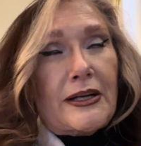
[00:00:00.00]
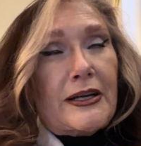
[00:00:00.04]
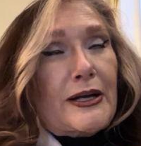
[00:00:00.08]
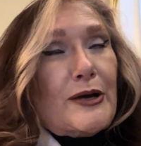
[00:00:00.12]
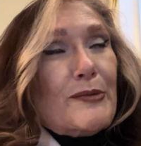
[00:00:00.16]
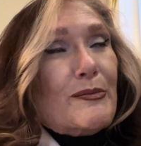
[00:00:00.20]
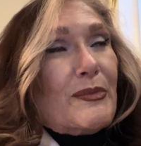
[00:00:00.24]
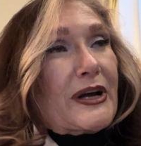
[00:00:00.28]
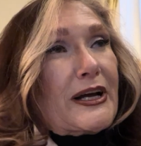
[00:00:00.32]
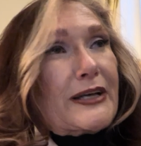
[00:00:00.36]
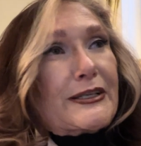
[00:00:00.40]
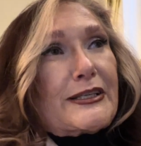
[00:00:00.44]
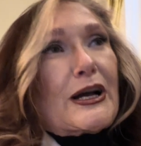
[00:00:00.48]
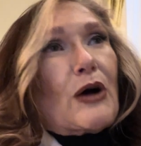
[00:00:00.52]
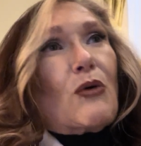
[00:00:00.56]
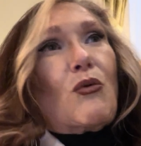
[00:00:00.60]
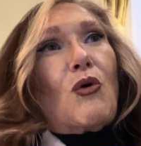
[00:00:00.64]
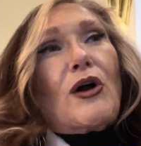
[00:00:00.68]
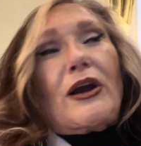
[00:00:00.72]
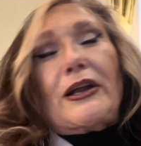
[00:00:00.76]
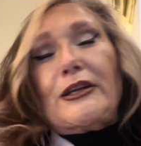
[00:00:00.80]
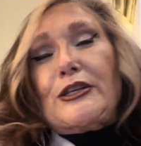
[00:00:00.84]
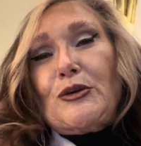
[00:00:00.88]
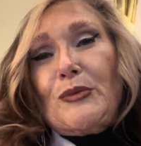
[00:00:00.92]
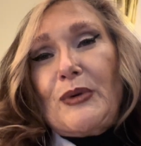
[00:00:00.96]
because I
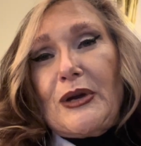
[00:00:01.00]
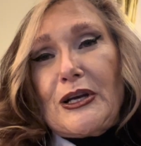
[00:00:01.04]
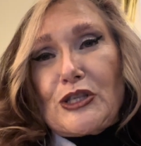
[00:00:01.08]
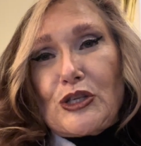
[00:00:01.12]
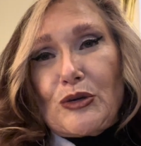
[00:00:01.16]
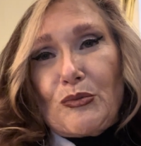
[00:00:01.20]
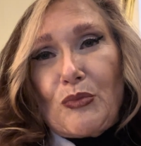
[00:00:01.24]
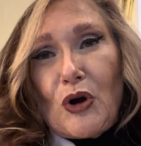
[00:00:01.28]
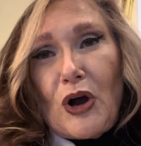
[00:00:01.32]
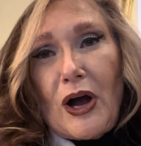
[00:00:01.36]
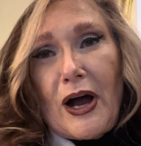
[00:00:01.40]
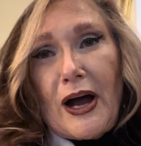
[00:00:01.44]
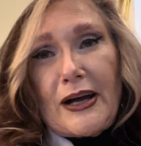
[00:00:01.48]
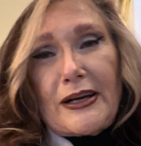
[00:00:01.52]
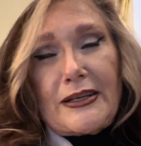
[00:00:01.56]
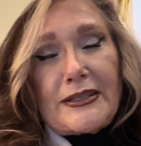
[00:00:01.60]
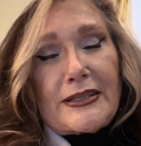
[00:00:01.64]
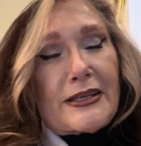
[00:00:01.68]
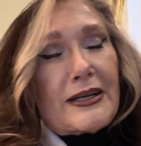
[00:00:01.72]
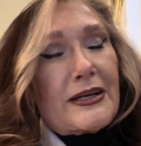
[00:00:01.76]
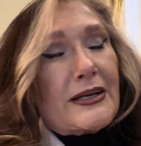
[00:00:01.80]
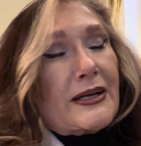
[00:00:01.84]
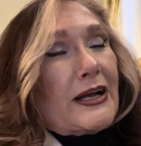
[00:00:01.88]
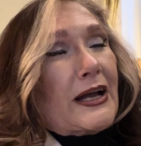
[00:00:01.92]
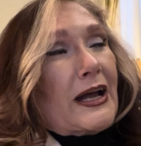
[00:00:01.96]
want it to be a surprise.
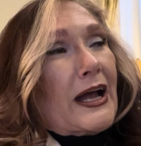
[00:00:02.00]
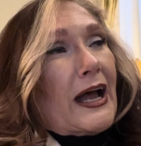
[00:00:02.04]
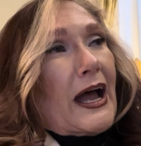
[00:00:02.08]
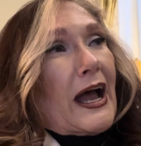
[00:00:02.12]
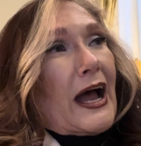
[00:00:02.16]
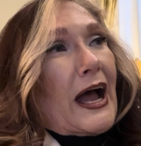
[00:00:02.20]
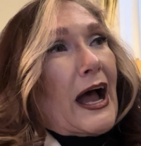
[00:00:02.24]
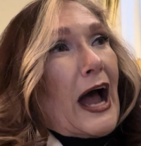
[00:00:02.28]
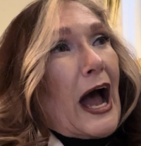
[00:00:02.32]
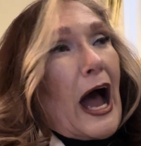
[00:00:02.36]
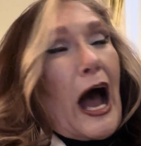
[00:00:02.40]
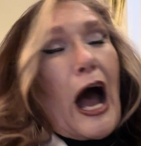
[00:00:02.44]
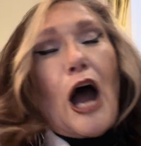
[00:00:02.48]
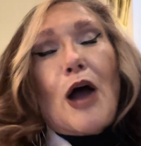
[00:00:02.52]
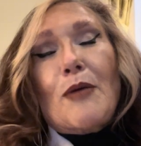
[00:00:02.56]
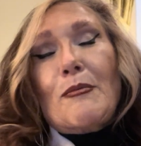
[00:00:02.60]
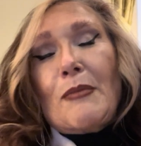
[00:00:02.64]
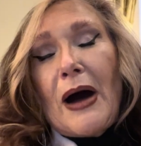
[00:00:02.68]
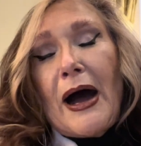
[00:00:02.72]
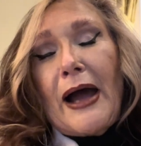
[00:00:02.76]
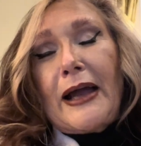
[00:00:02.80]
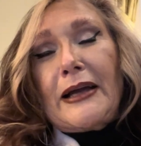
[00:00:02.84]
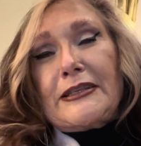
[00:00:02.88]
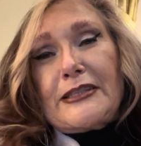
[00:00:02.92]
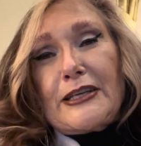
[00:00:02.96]
I
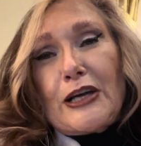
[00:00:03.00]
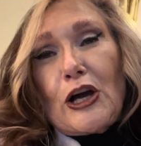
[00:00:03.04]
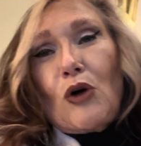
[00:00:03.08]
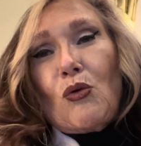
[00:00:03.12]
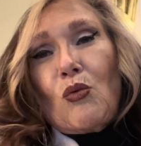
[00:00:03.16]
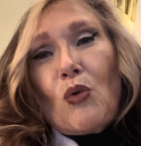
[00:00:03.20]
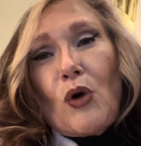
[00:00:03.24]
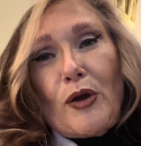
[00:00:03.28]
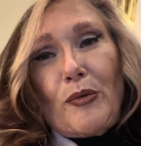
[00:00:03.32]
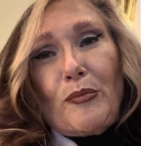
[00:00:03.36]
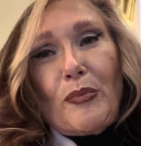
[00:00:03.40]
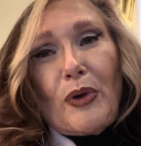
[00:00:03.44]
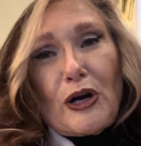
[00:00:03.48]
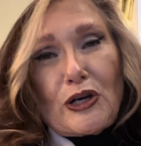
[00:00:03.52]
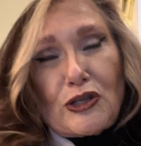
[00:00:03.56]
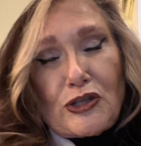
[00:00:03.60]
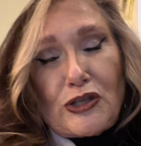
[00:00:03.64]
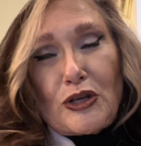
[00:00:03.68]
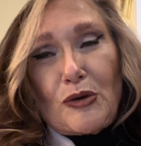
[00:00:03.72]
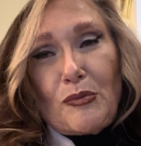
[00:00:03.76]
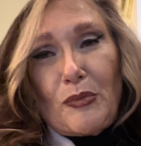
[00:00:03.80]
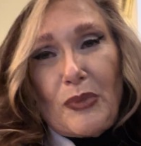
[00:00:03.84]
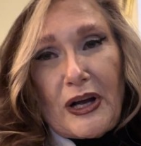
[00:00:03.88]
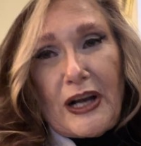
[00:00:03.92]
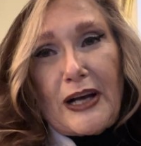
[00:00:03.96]
might tell one
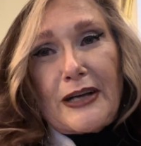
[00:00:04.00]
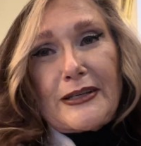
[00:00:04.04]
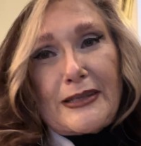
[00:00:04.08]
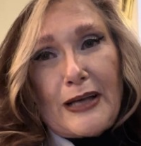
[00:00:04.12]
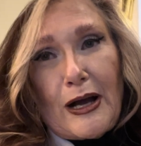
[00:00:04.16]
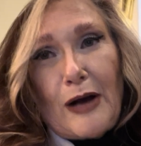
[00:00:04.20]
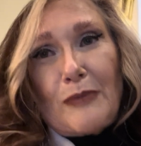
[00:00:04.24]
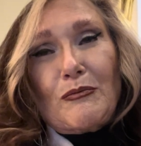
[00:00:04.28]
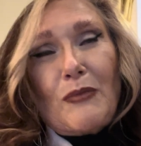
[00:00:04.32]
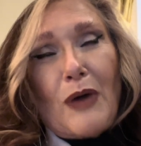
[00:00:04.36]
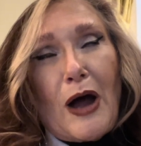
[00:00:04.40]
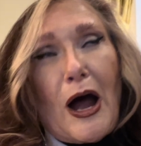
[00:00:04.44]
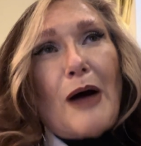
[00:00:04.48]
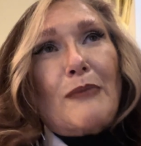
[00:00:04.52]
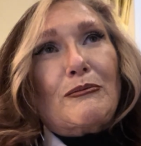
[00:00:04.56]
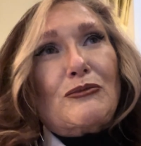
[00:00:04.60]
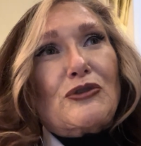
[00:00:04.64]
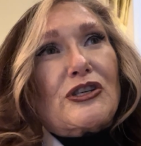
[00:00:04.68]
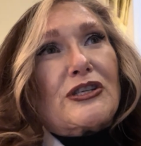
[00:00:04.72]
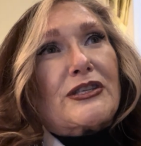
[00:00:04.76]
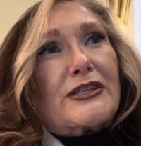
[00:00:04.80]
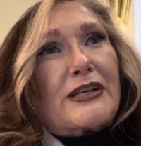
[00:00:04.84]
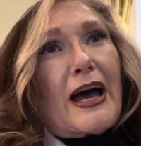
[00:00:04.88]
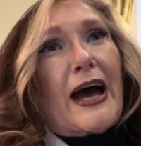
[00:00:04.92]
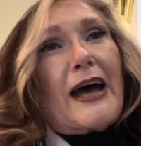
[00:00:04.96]
person because I'm
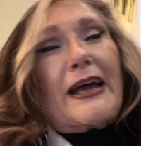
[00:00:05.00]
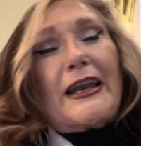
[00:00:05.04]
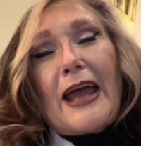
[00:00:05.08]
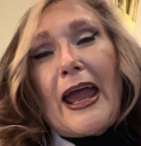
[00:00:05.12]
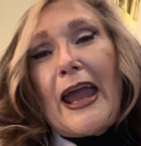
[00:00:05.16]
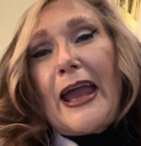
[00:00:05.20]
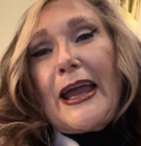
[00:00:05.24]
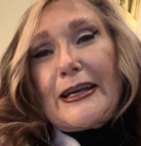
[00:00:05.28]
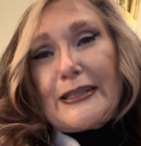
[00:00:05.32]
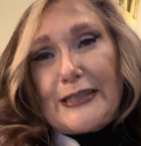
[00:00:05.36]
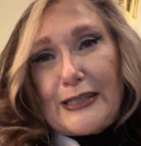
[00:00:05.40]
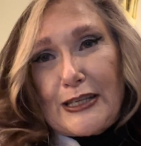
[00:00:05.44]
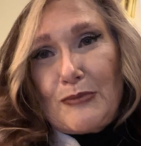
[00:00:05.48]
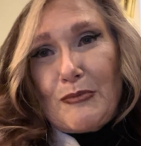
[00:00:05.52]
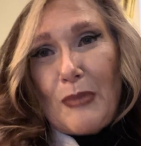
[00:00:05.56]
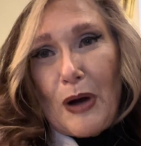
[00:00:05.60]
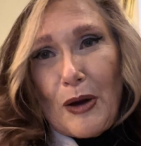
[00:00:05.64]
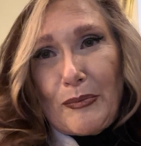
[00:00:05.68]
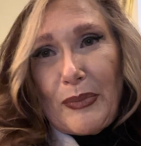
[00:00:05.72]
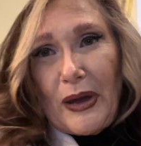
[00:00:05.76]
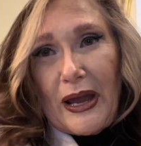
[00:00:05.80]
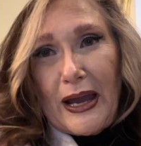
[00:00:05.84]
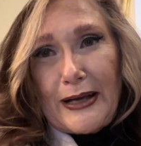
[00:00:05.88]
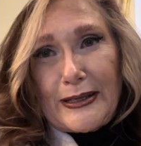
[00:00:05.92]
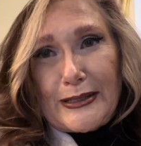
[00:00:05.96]
just got ants in my
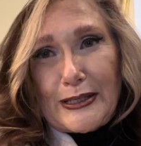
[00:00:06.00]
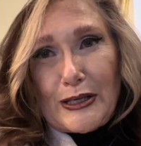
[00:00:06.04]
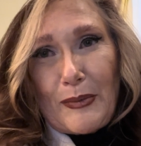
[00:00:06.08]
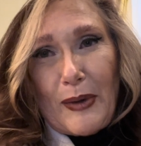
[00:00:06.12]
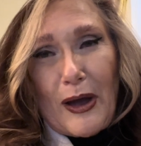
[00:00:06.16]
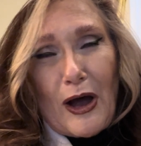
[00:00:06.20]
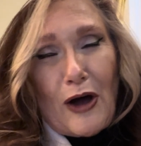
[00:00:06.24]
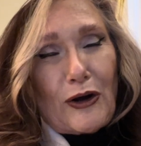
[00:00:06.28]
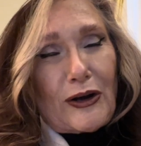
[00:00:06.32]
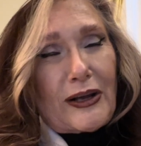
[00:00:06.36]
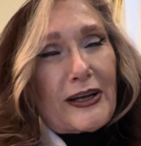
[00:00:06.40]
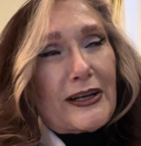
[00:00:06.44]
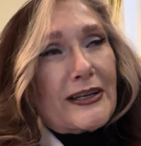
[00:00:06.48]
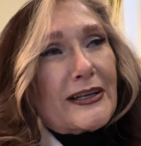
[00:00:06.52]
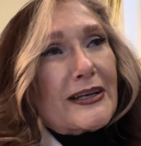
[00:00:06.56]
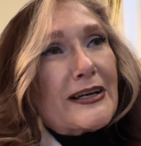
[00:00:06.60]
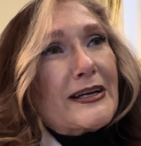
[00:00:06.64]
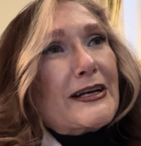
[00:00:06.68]
pants about it.